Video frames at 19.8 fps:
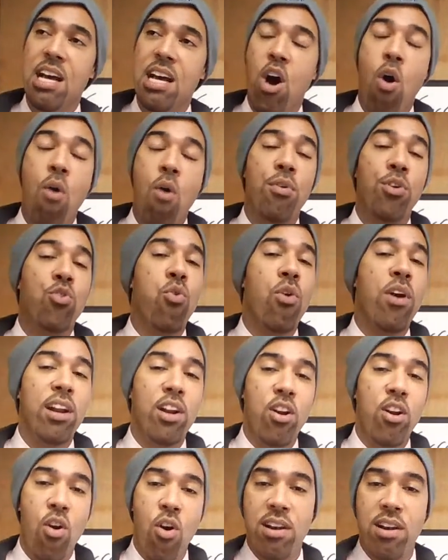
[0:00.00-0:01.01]
over credit
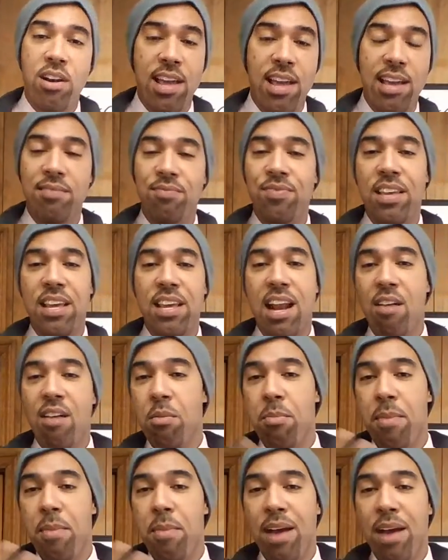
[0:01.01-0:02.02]
card debt. And I
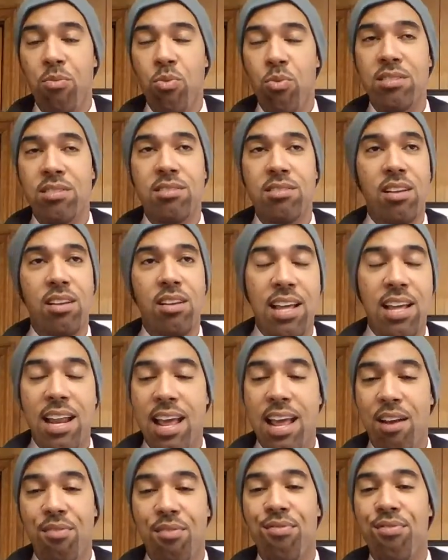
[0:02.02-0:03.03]
remember I had one seller that
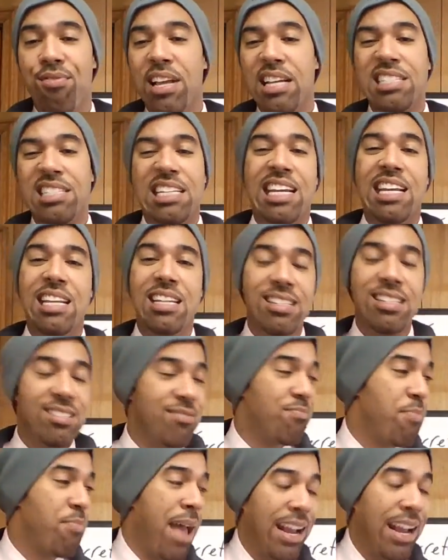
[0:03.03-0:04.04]
had a flesh-eating
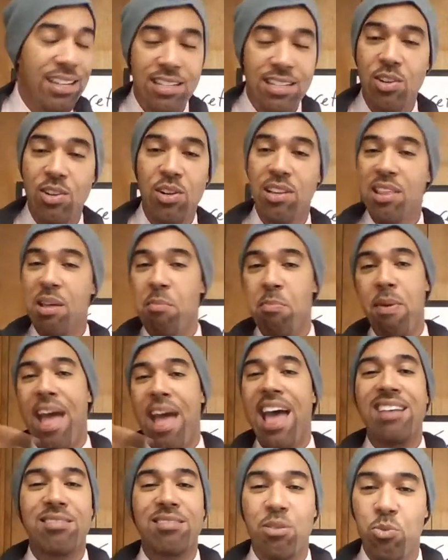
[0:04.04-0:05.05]
bacteria that
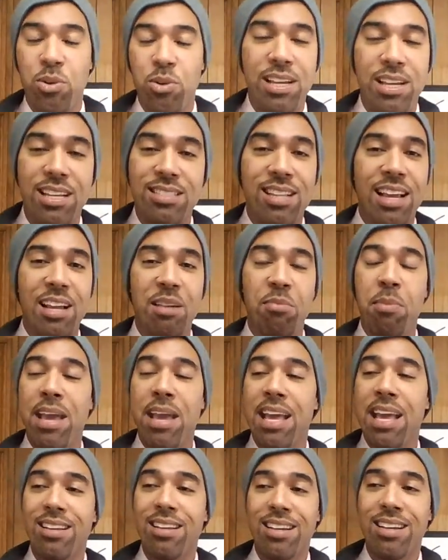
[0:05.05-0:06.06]
passed away. It's like,
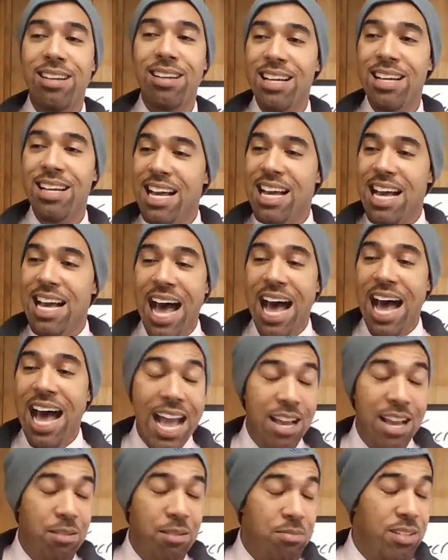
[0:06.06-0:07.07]
man,
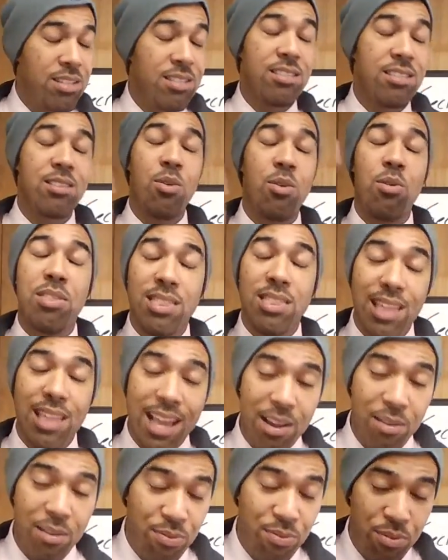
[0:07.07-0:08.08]
I am just so
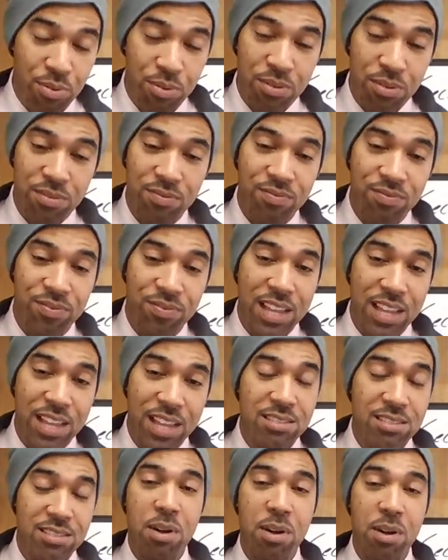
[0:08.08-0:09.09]
thankful. I
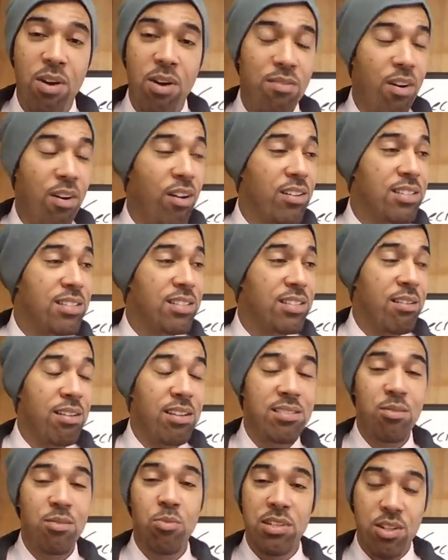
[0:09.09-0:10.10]
tell my wife all the time,
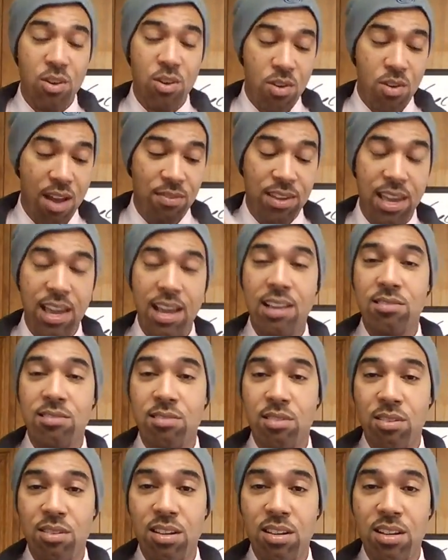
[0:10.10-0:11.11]
listen, we don't have
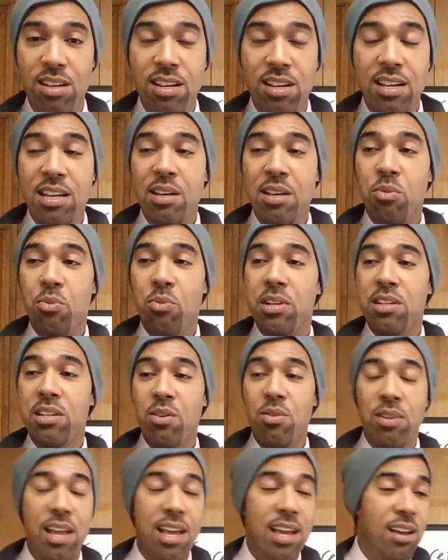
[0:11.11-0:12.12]
cancer, we
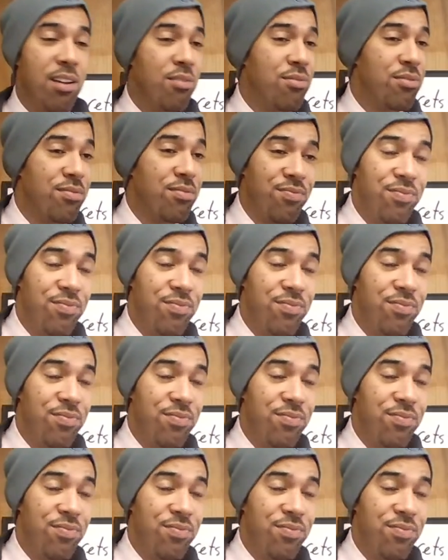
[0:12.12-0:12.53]
don't have